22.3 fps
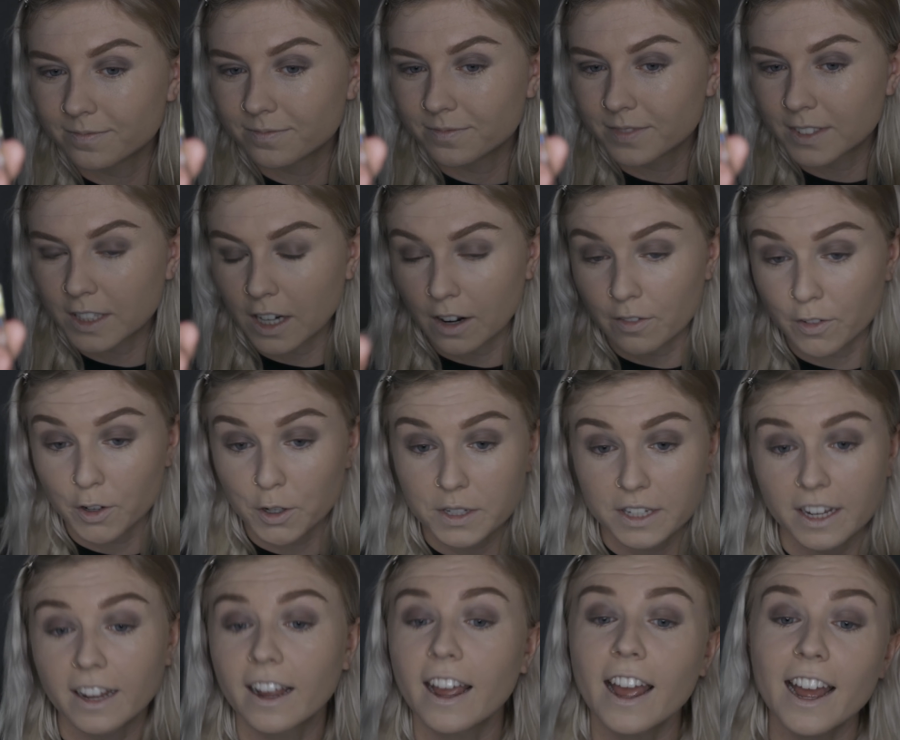It's not
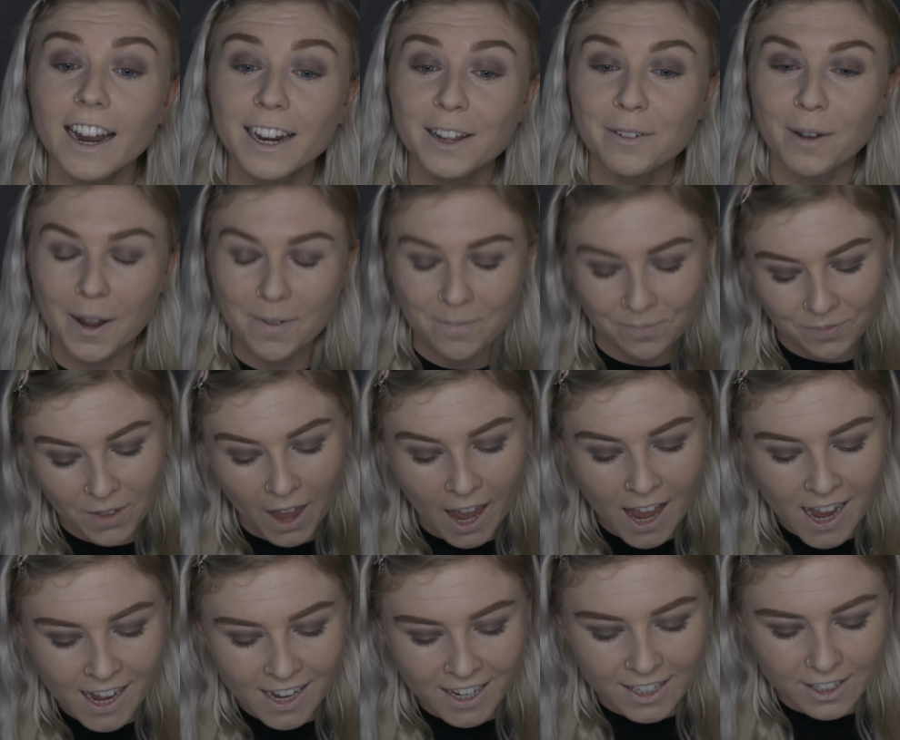focusing. Anyway,
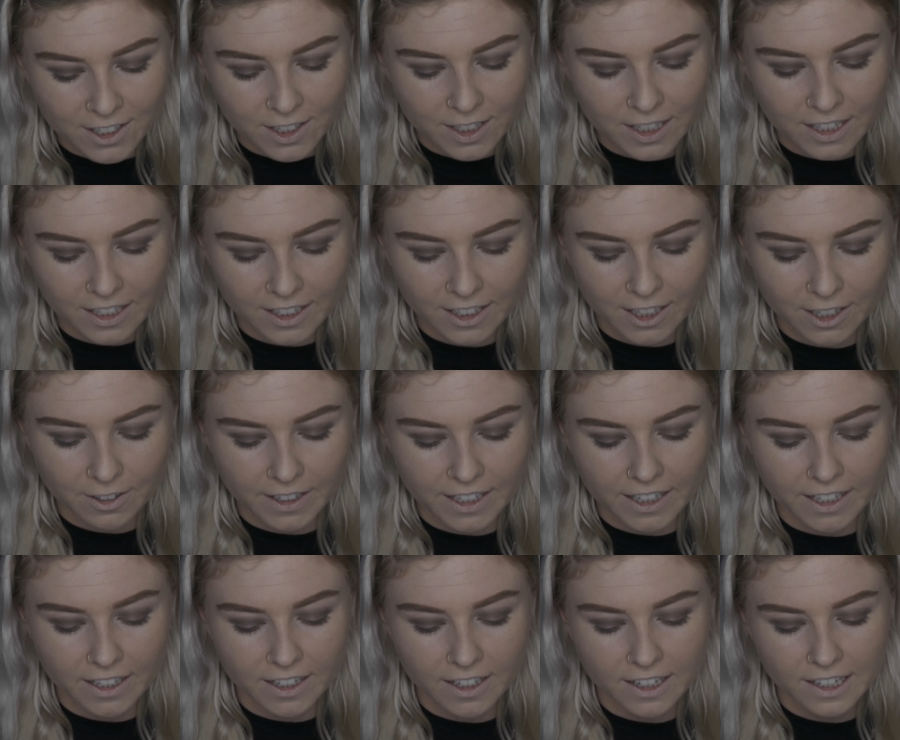just gonna go
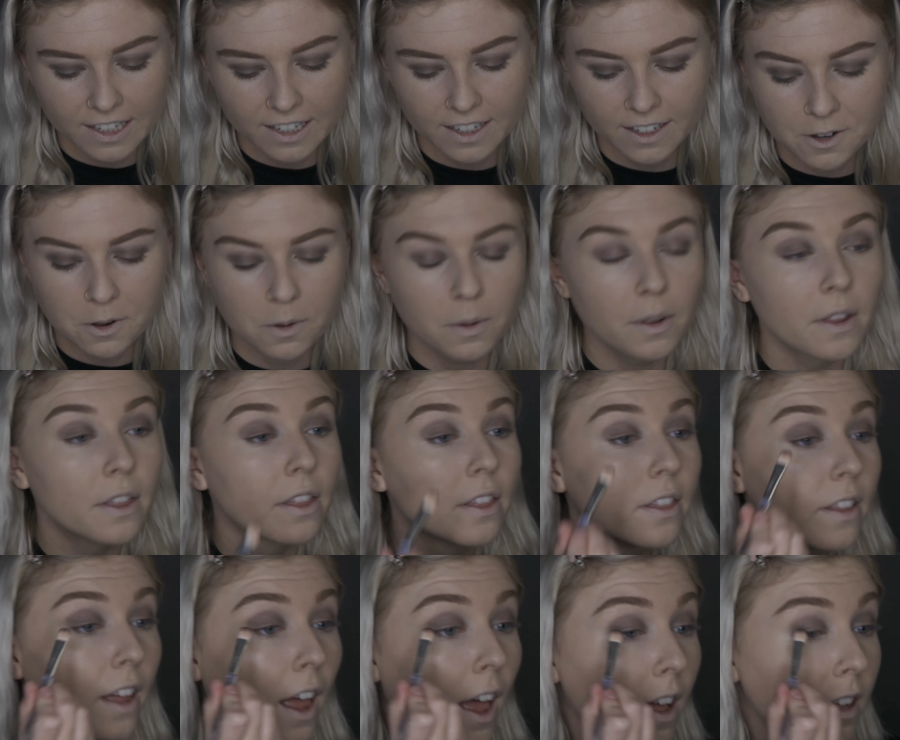in
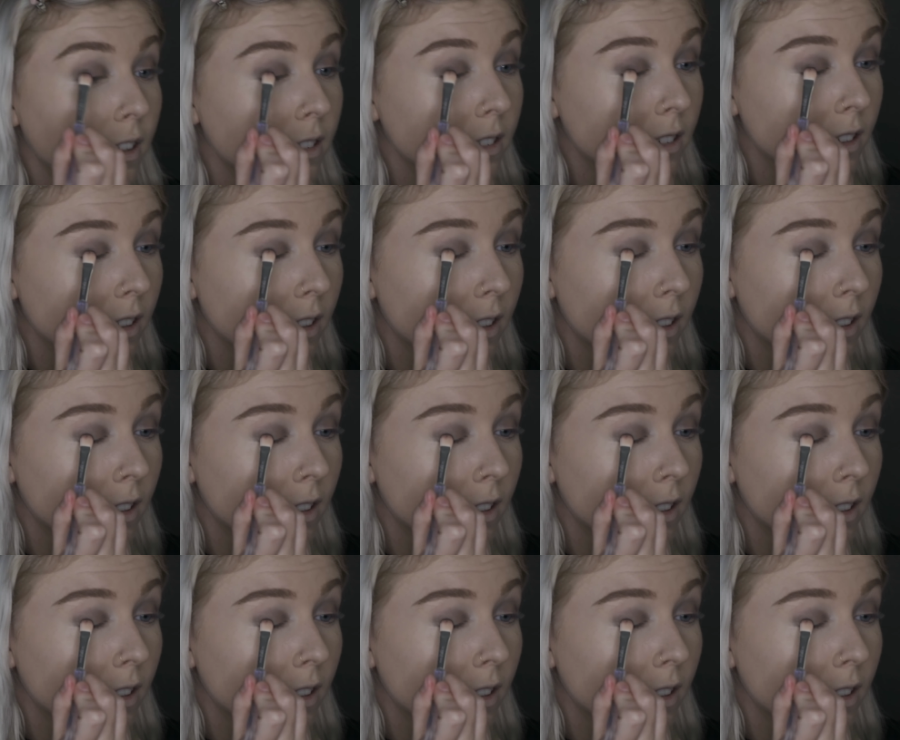with that.